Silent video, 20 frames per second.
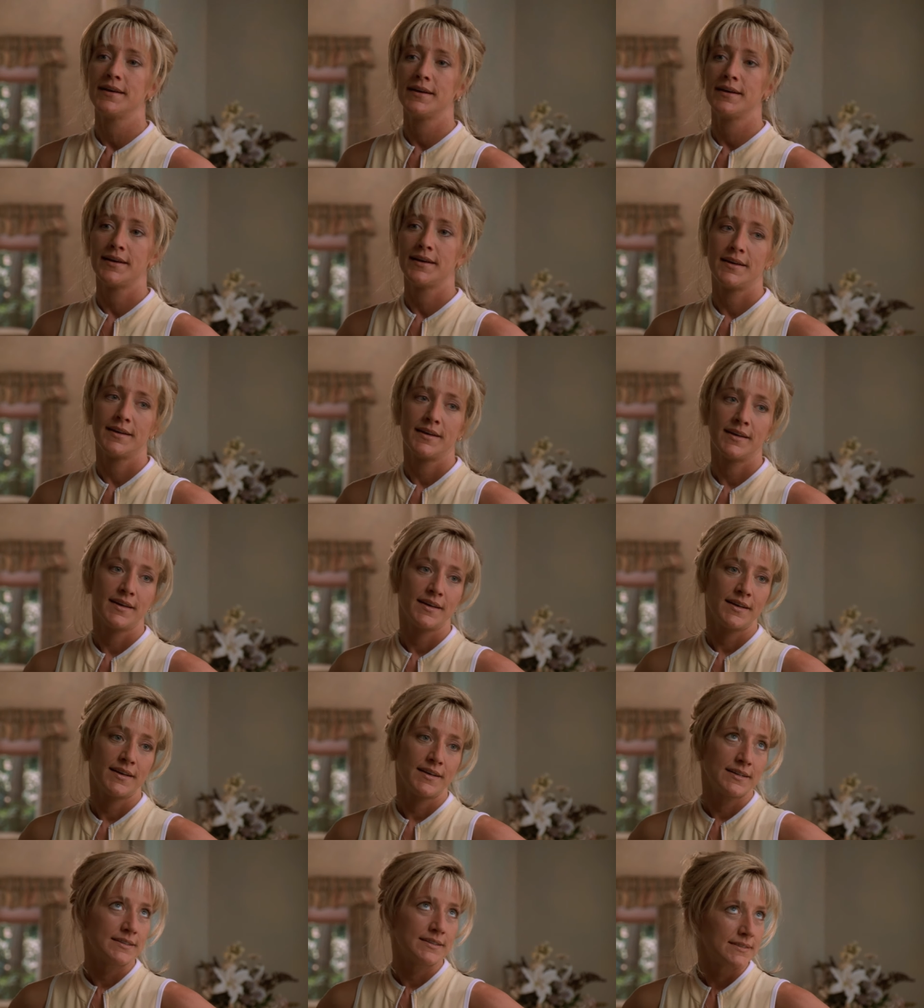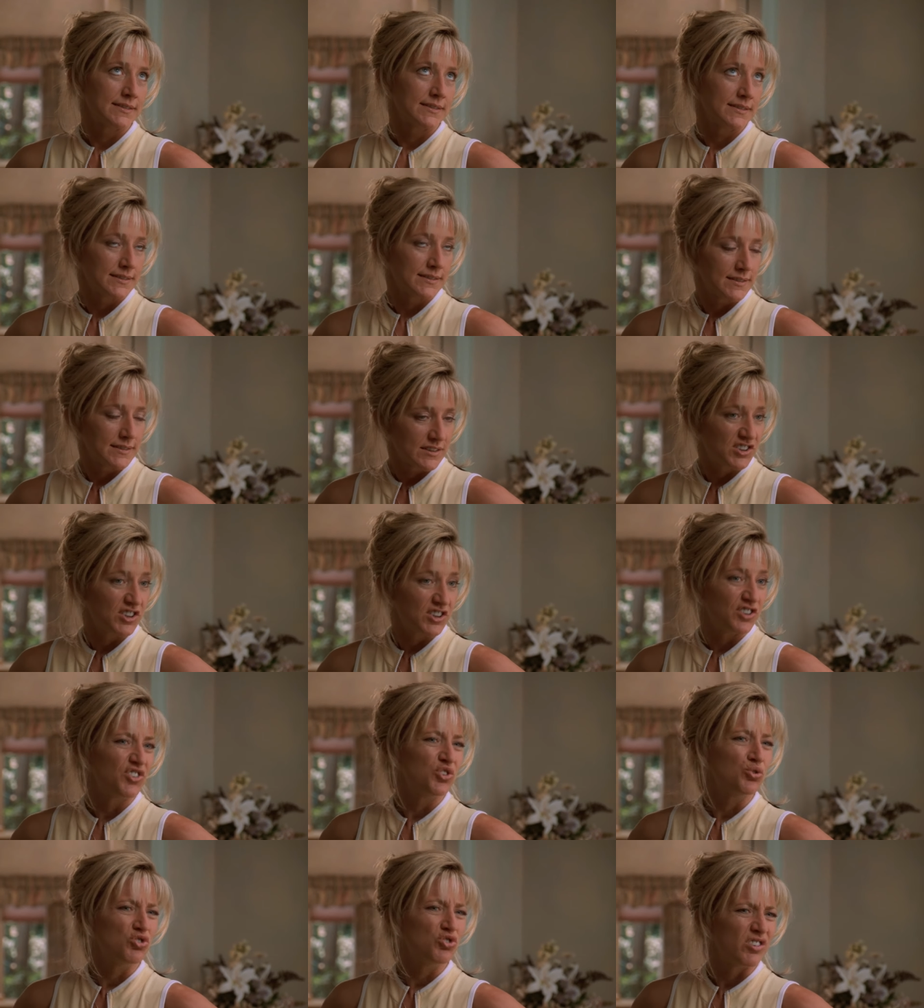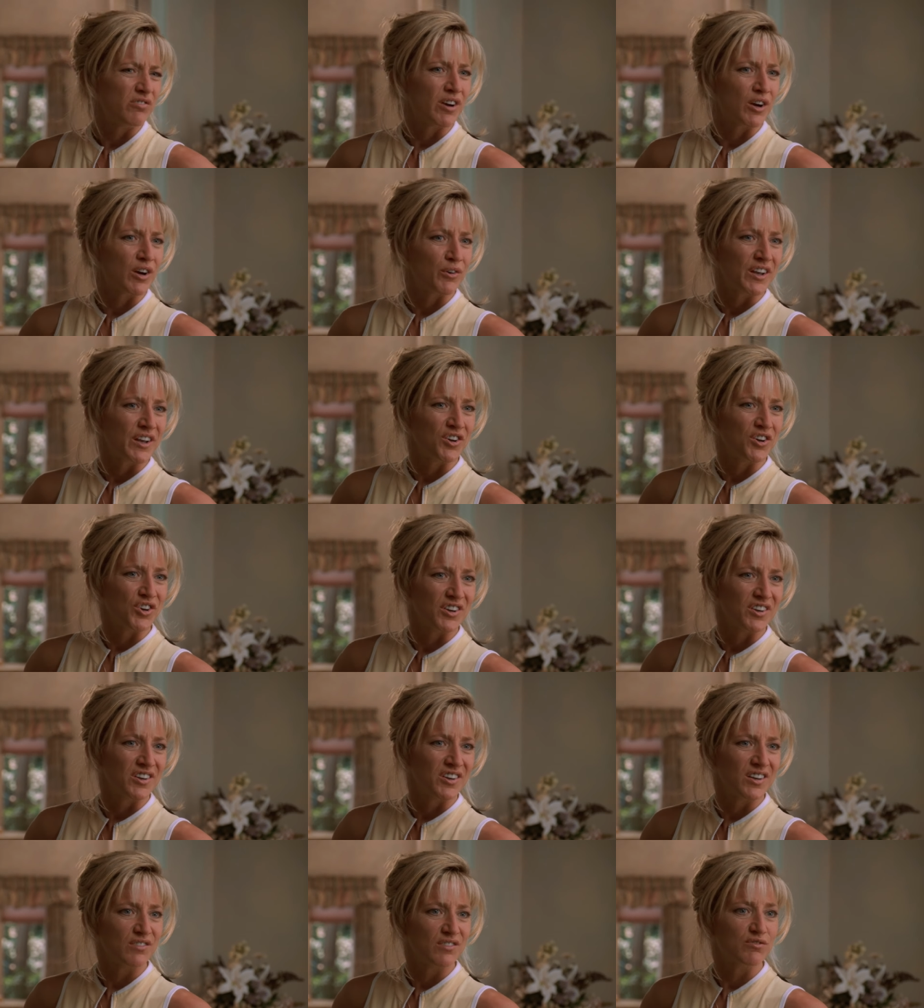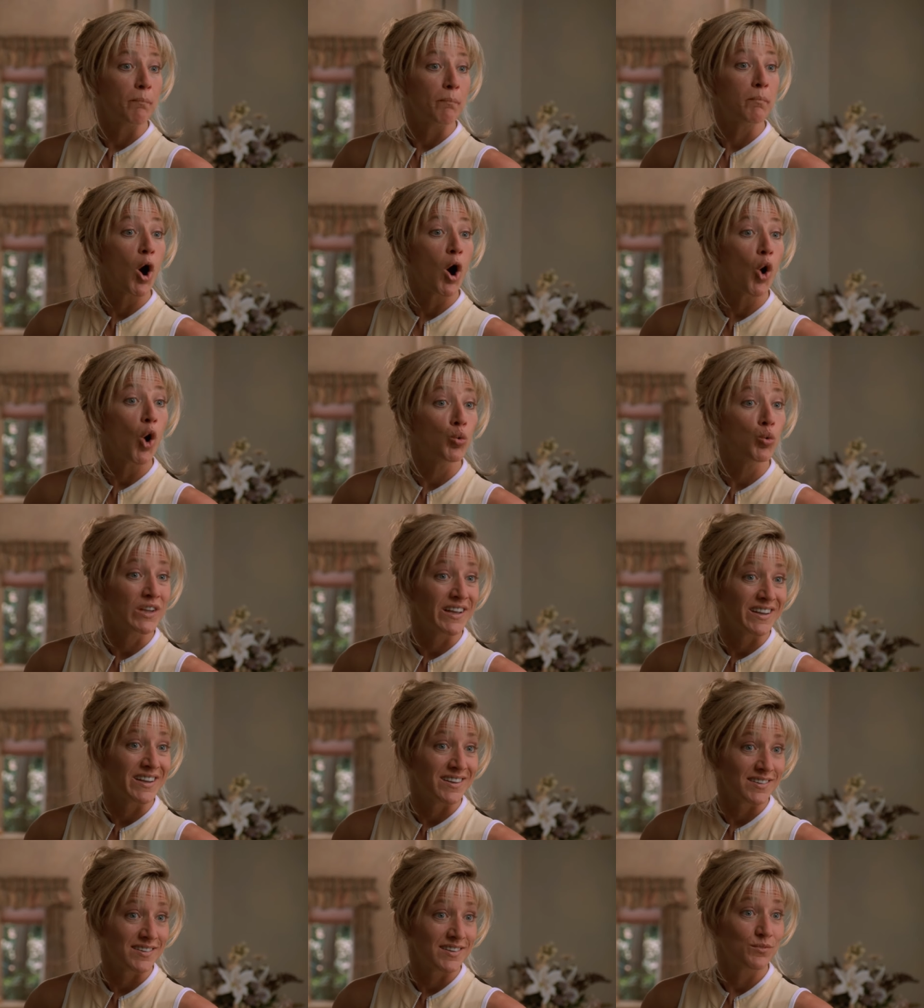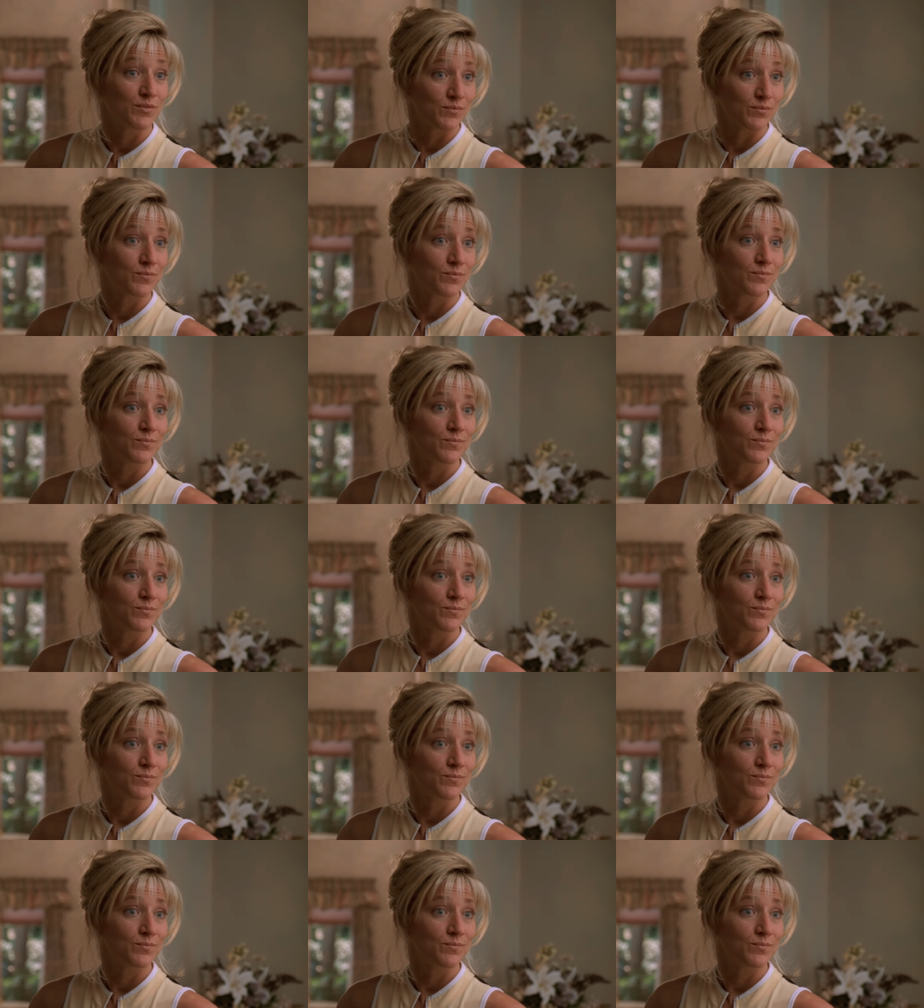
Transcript: pretty nasty. The first is when Charmaine's over at